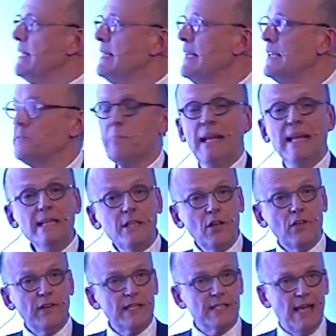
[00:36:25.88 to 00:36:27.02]
There's plenty
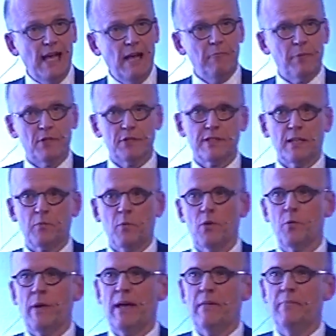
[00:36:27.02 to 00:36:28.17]
of examples that
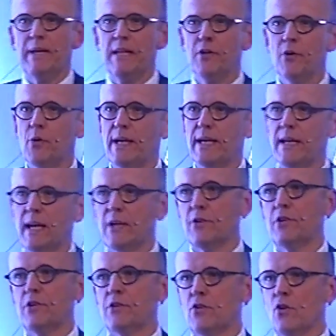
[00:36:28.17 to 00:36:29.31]
what we have been doing, and I
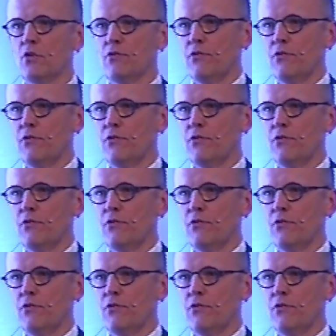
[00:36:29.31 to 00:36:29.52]
could talk